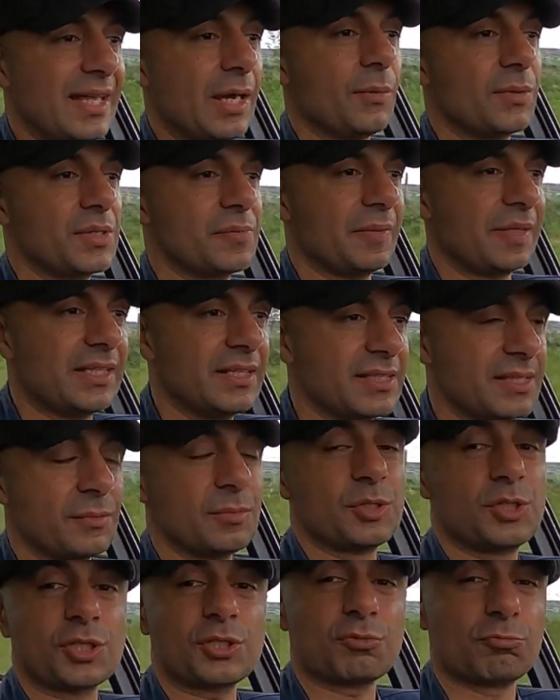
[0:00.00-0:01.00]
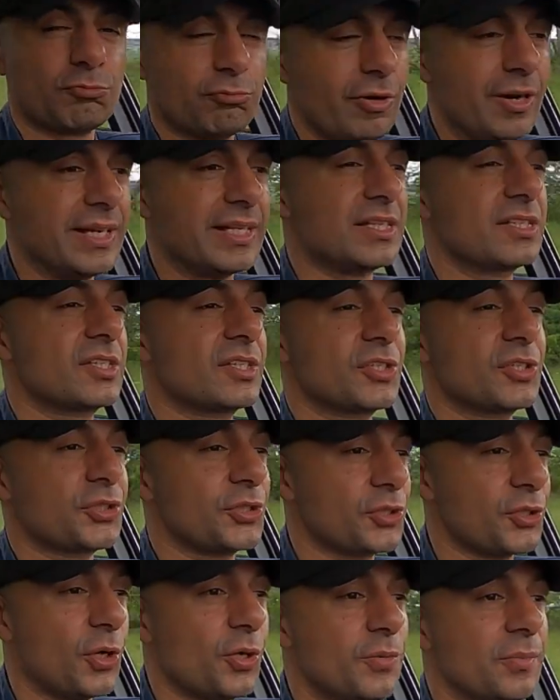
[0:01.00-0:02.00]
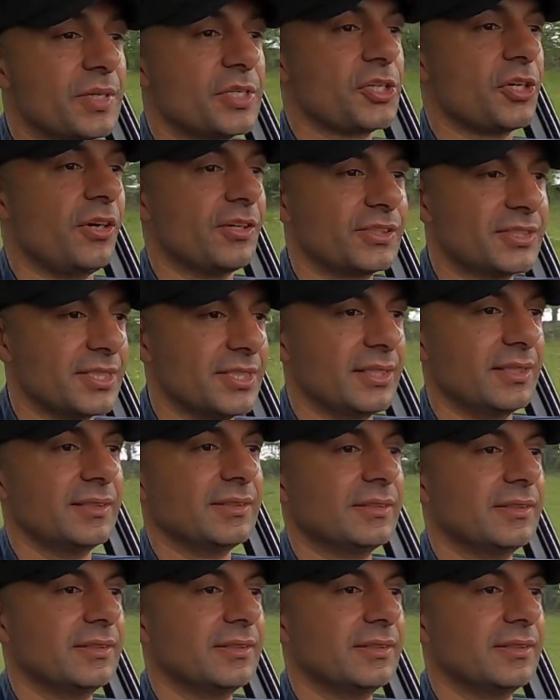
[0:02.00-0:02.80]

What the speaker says: that was because it was just running so much hotter.